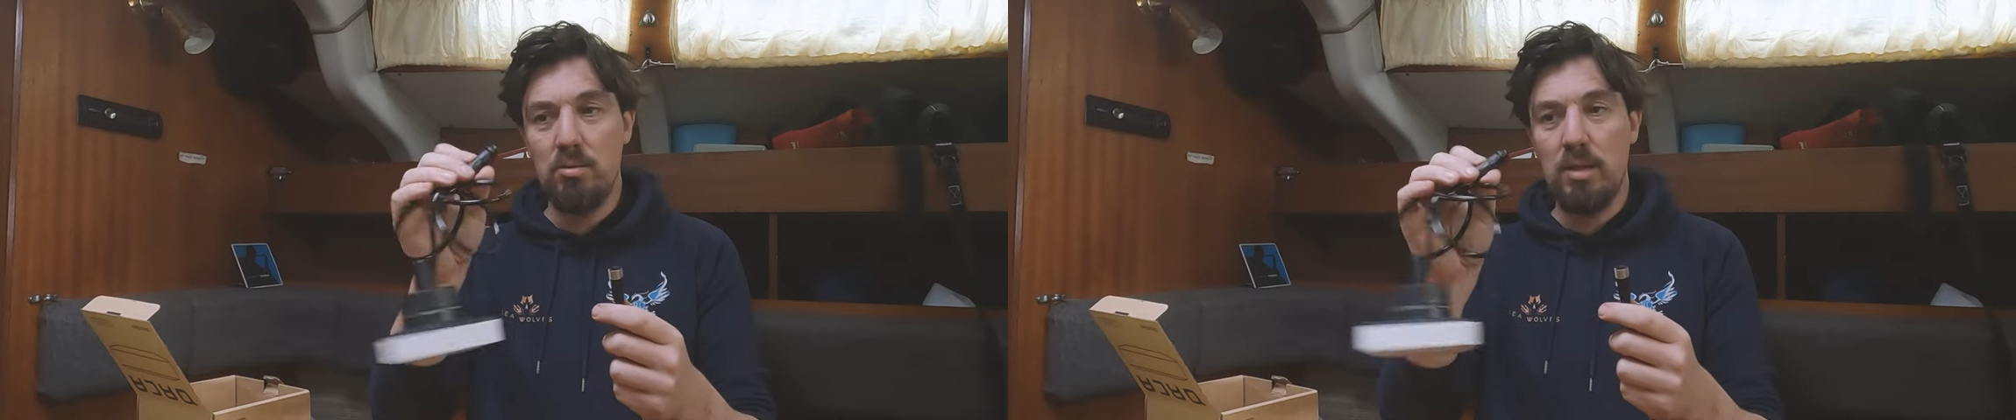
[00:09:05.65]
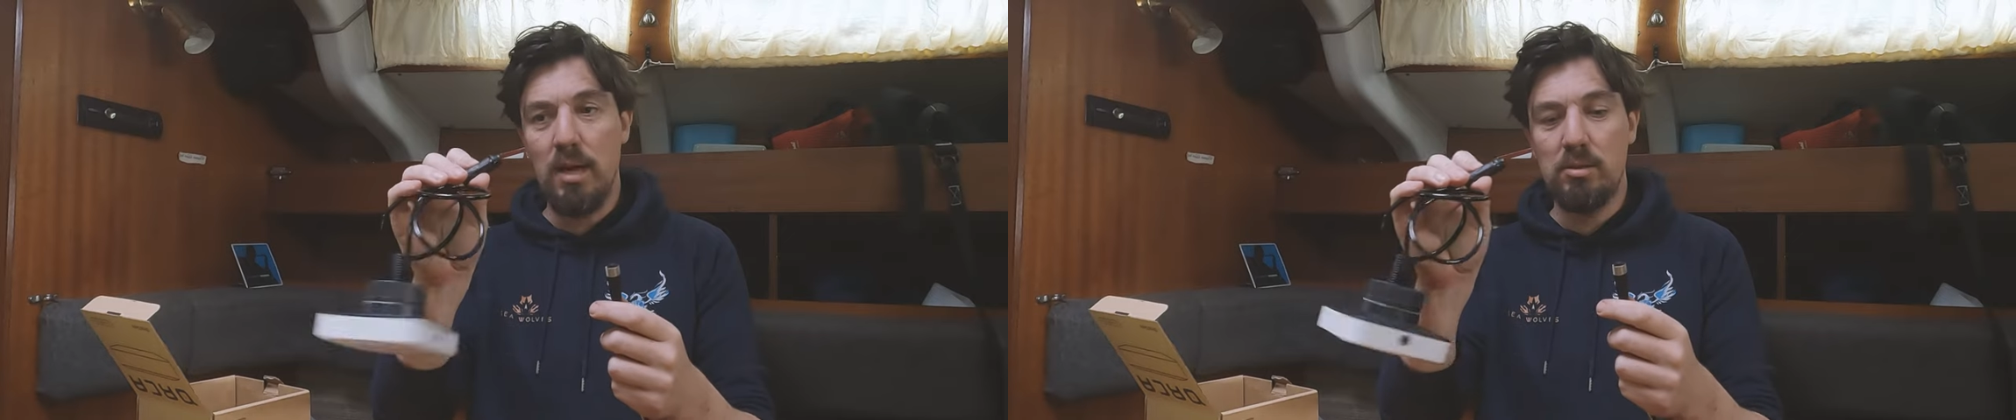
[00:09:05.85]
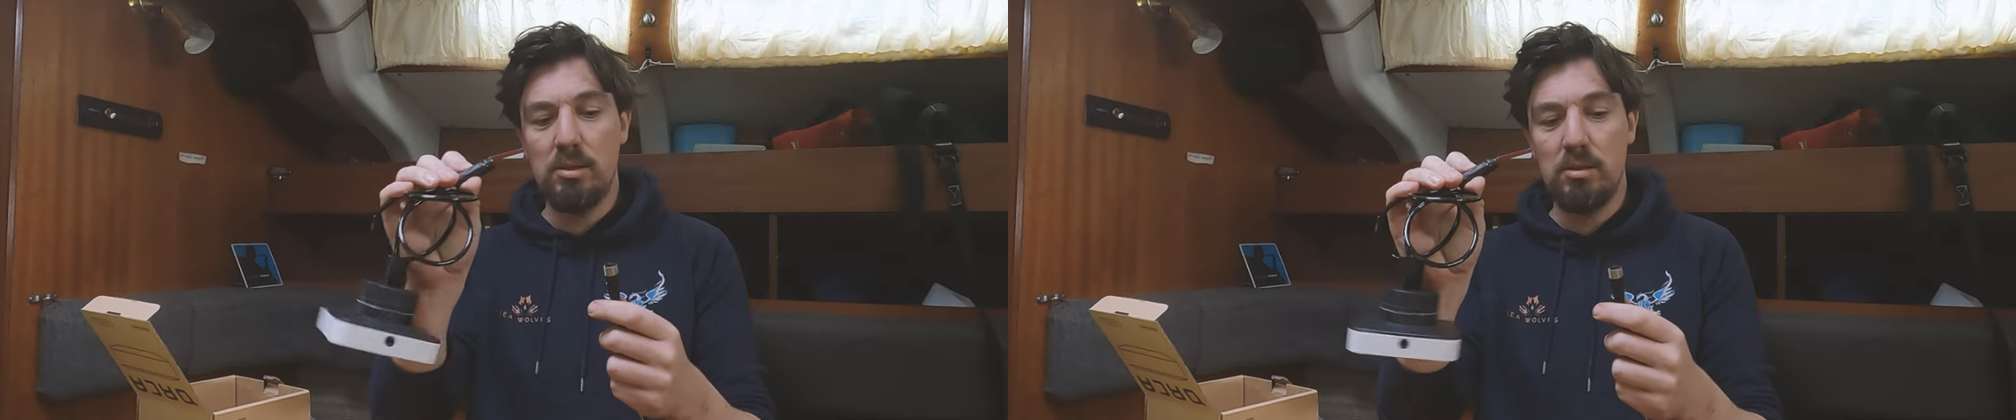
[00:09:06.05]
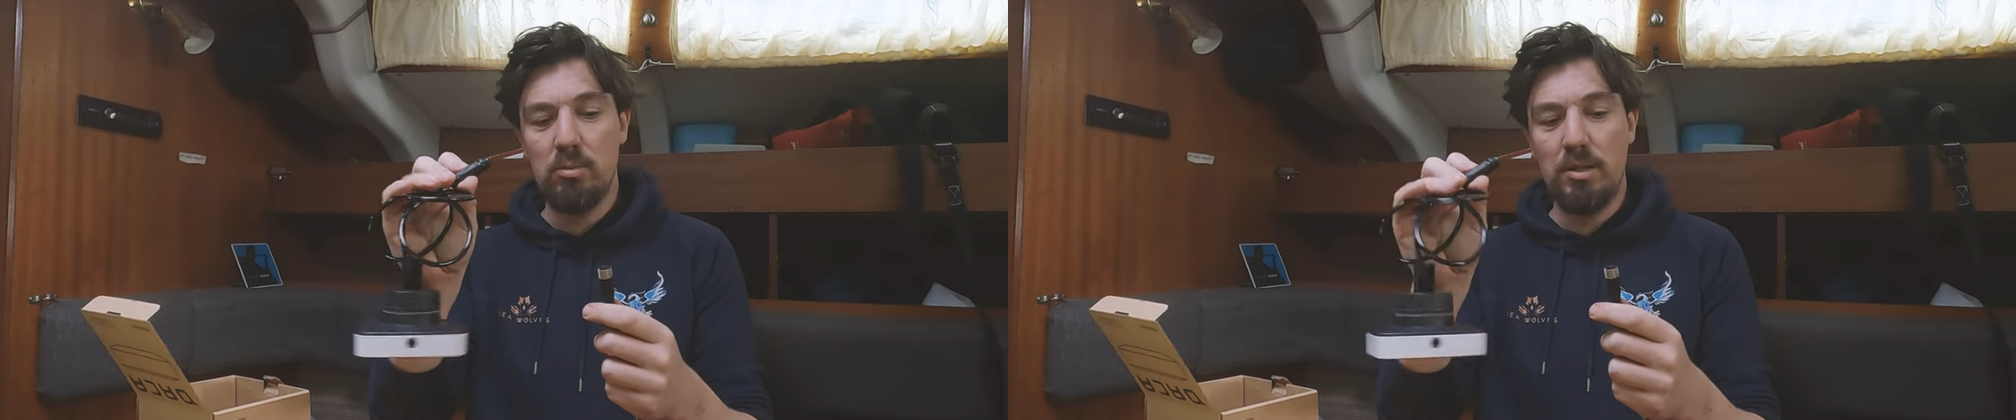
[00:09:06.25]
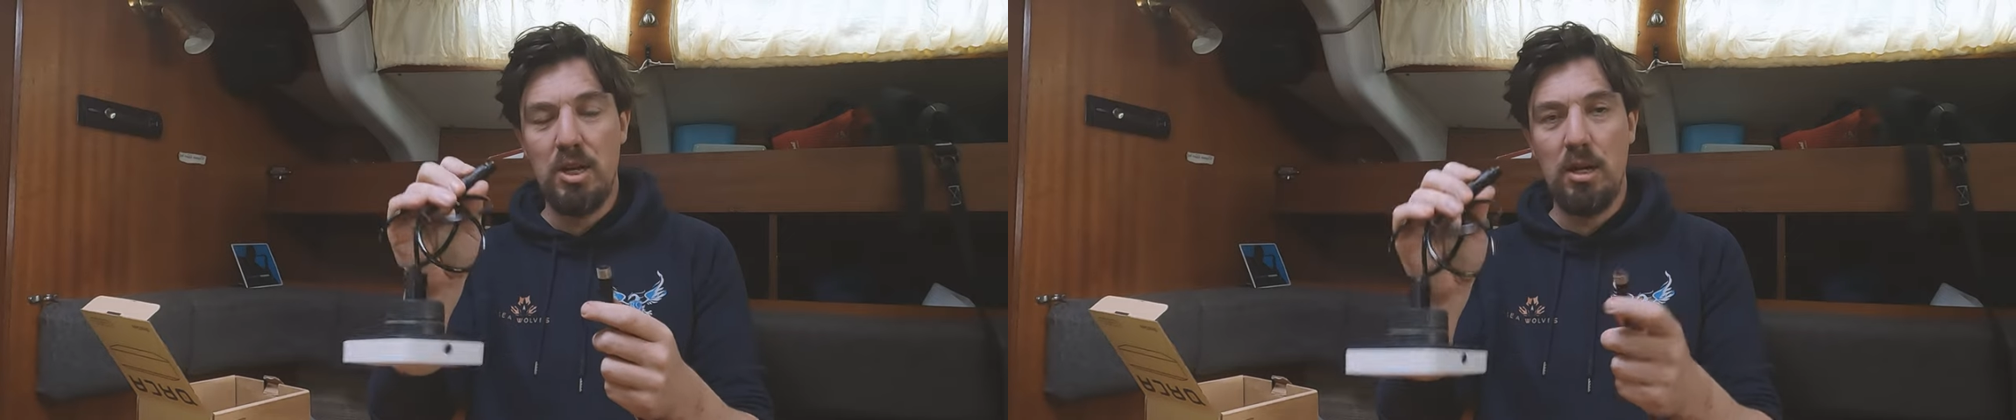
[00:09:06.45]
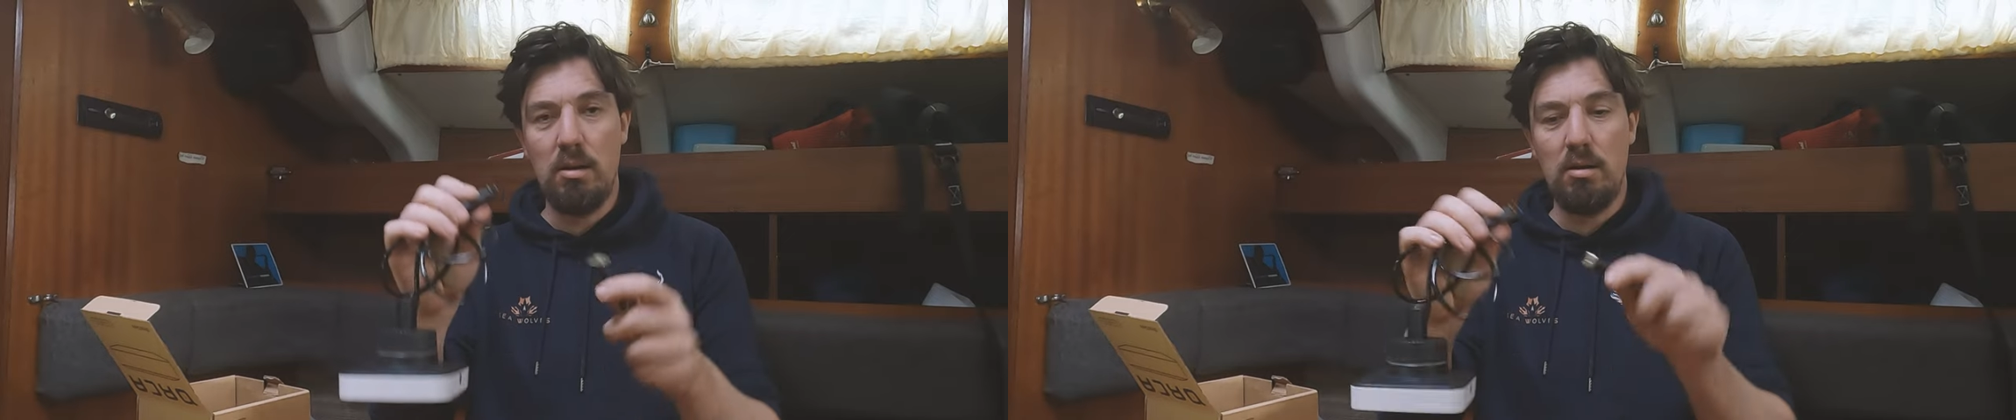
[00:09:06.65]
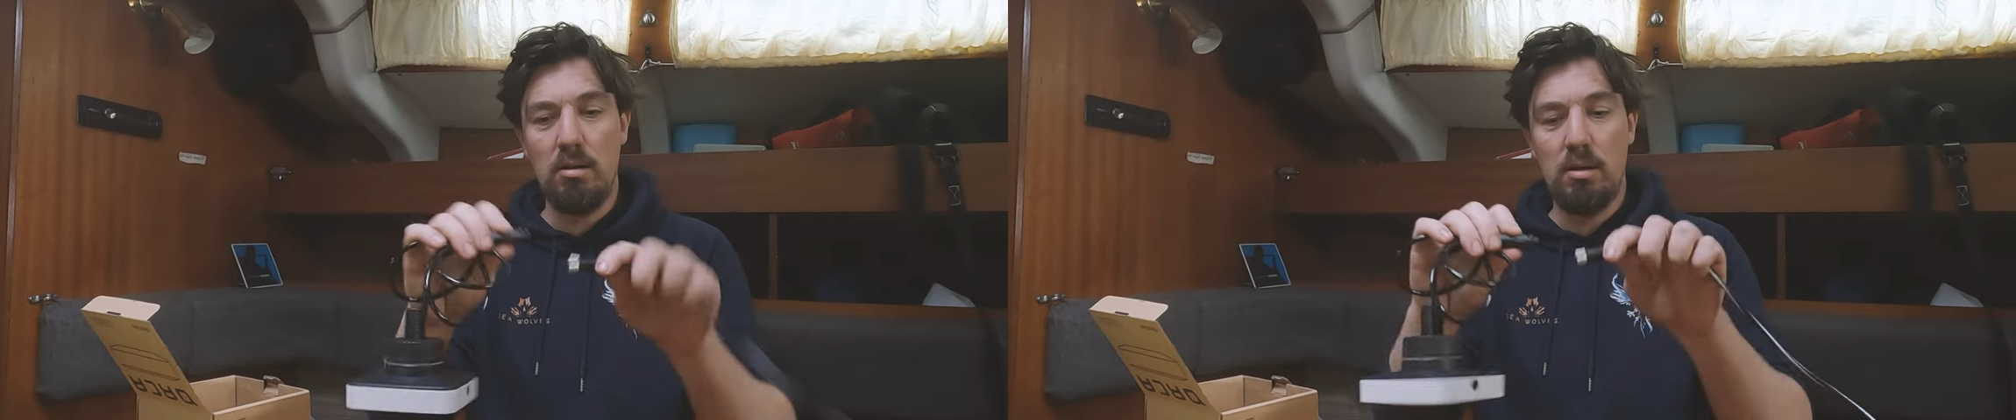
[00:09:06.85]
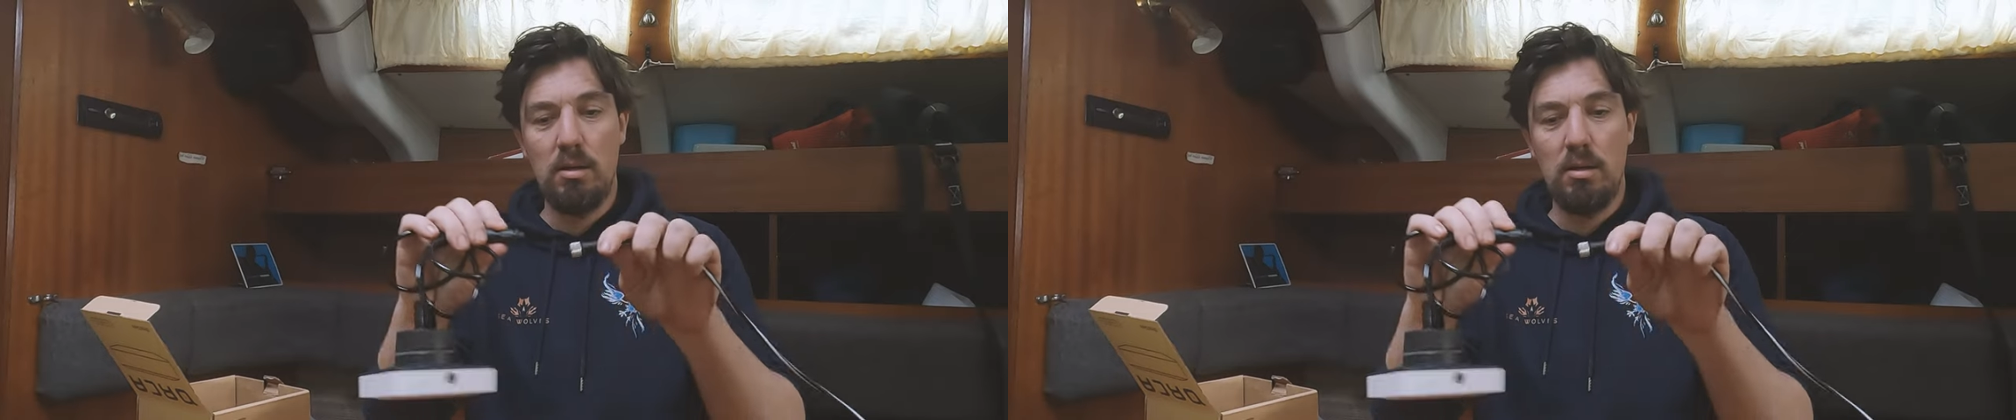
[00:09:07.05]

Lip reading: 2000 switch here.